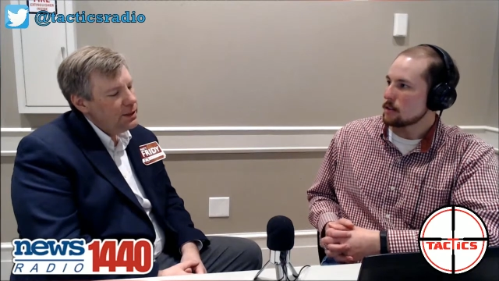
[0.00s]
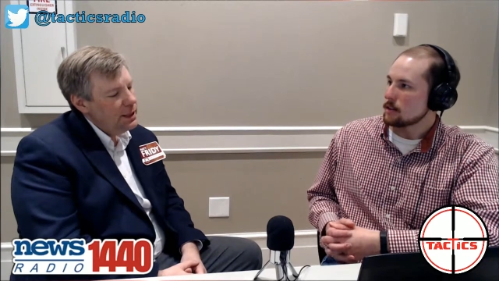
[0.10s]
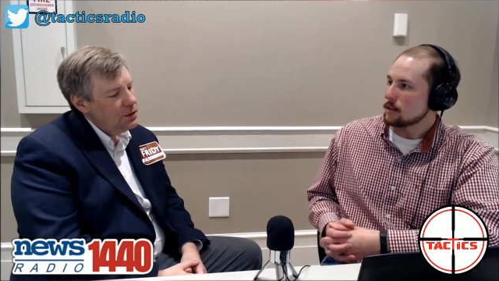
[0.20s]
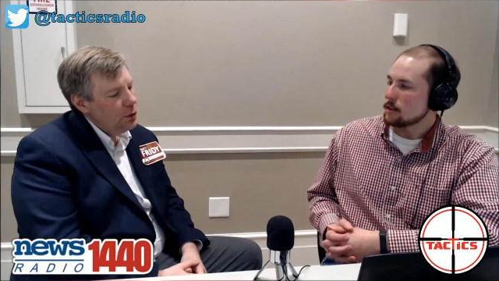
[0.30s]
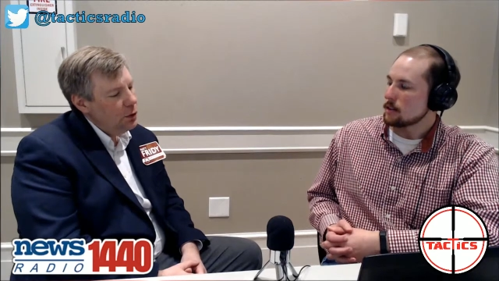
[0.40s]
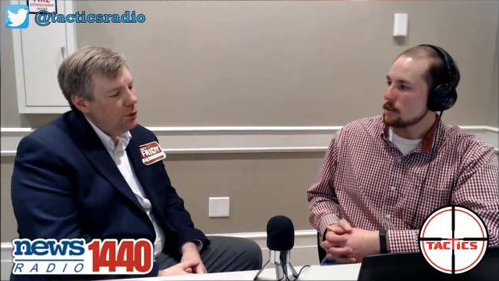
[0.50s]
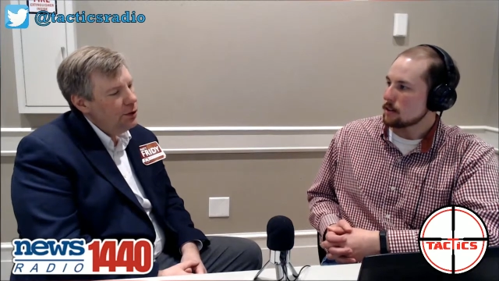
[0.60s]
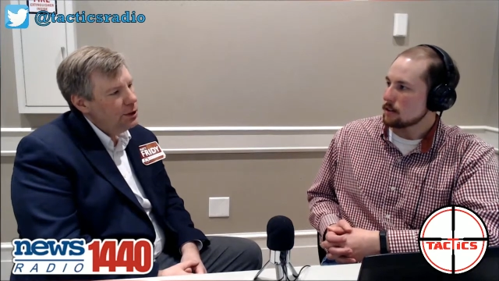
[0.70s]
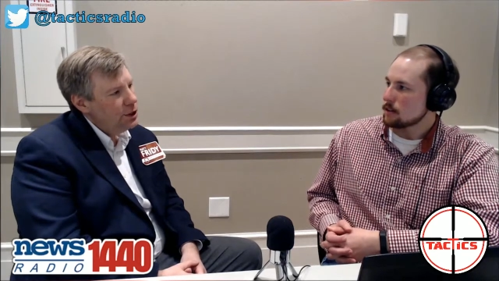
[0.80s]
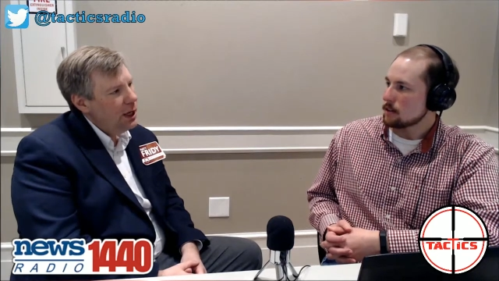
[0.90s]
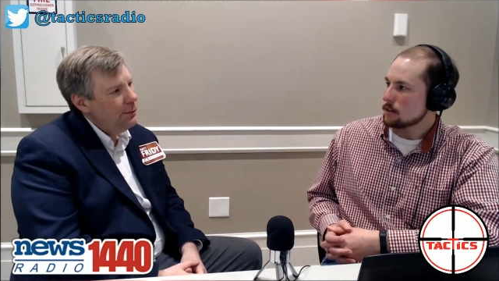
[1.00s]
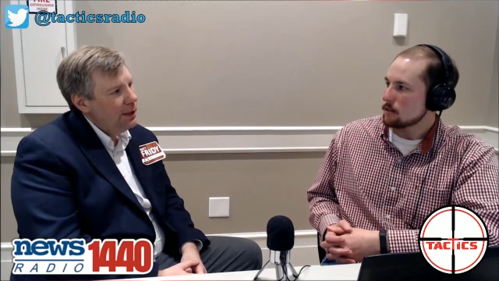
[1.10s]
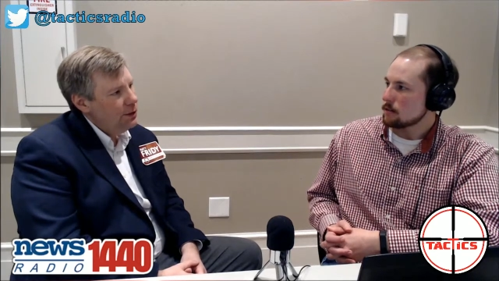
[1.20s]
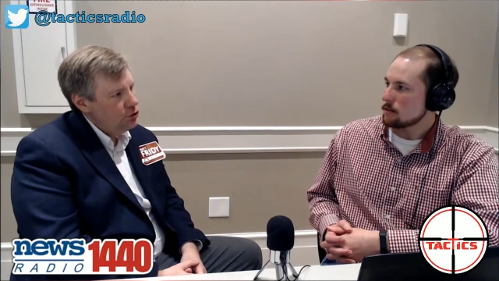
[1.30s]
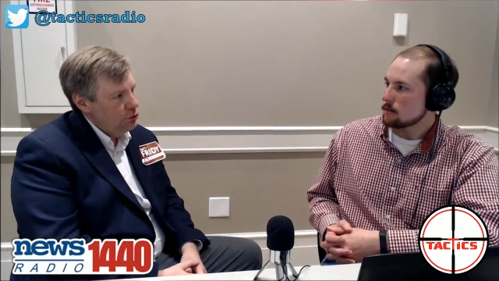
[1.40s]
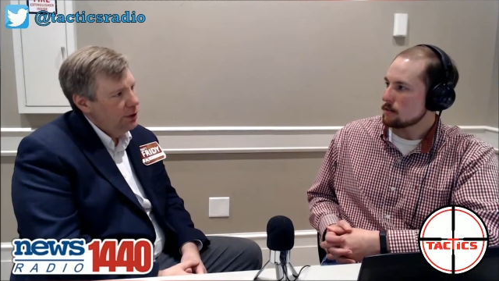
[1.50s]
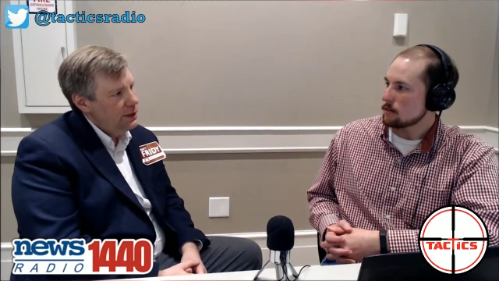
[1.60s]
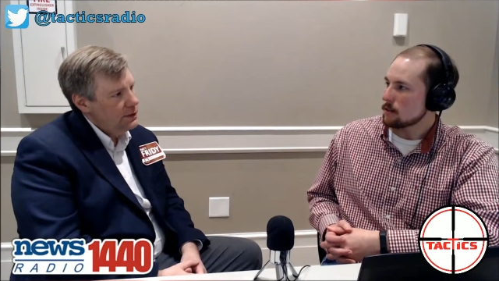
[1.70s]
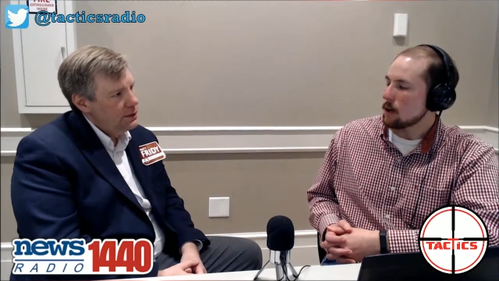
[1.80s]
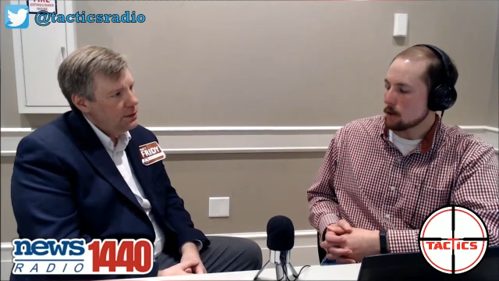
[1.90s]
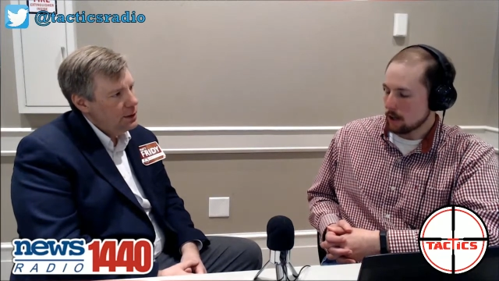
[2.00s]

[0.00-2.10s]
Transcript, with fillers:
Speaker 1: it's on the job injuries. Okay.